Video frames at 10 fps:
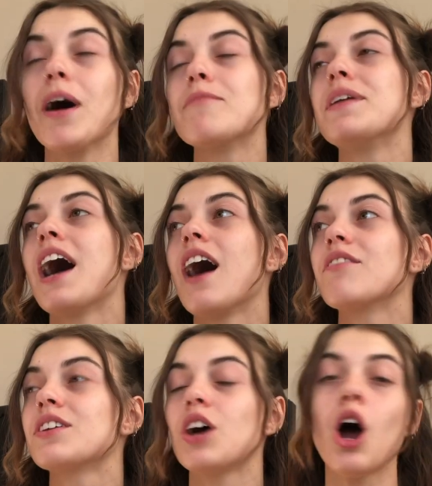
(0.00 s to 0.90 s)
I've been
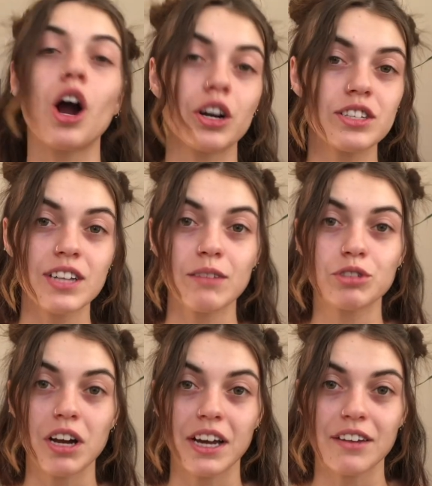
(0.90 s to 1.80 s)
having the hardest time
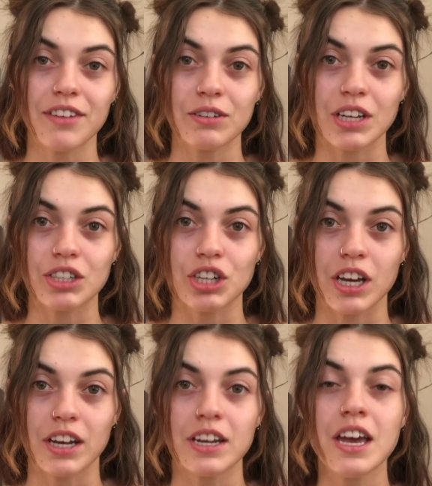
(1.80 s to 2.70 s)
trying a
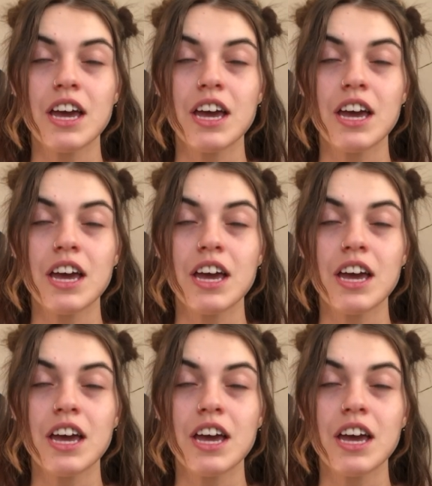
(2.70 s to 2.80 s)
foundation,